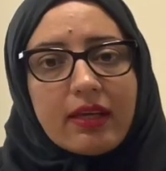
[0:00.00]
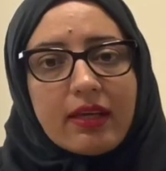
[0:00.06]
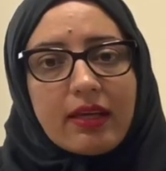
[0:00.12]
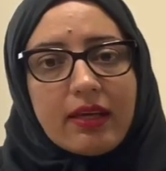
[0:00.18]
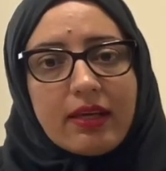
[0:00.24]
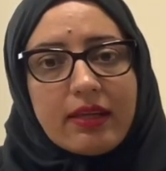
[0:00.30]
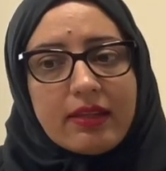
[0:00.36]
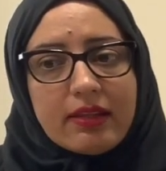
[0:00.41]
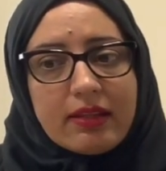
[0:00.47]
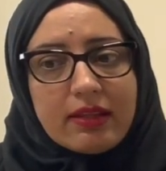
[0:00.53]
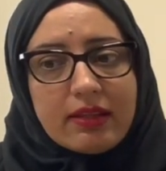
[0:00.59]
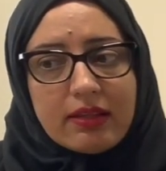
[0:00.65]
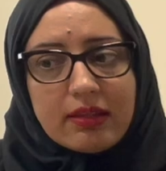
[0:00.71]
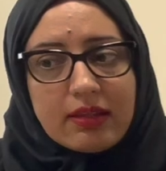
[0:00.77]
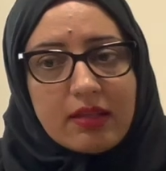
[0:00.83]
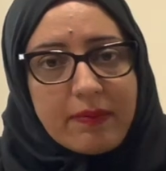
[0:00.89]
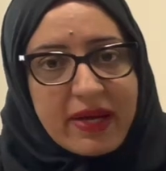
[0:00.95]

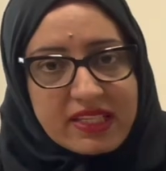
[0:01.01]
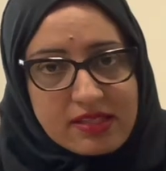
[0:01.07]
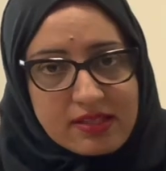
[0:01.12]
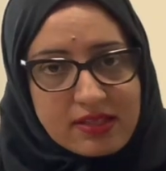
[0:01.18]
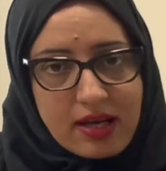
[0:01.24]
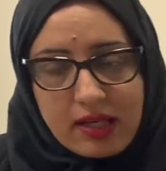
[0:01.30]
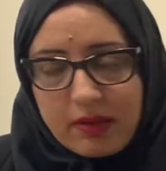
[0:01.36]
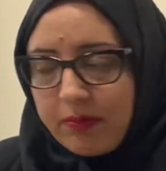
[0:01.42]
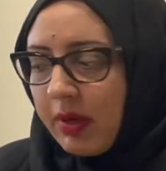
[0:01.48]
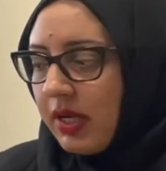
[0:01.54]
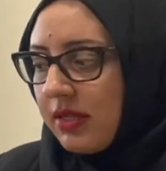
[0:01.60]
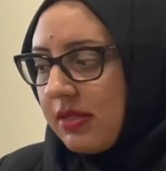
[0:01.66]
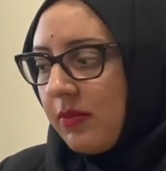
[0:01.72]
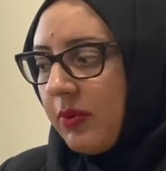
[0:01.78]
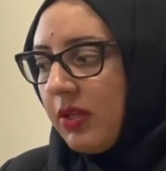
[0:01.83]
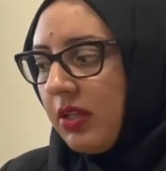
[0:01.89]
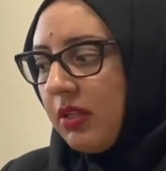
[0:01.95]
in the best time
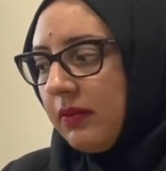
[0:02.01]
possible.